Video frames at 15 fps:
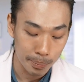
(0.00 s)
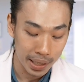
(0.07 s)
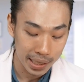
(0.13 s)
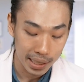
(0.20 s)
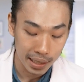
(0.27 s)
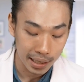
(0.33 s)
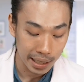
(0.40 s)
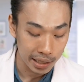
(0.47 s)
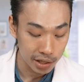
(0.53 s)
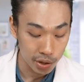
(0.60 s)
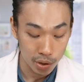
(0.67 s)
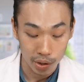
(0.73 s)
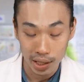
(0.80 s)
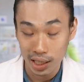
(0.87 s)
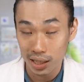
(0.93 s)
making like
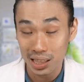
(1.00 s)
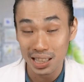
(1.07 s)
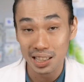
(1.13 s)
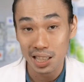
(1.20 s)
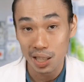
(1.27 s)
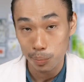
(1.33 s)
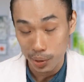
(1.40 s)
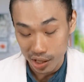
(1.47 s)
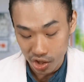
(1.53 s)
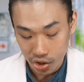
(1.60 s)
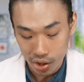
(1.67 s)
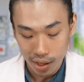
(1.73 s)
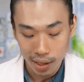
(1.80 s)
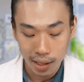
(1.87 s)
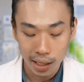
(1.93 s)
your kidney
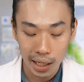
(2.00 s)
damage,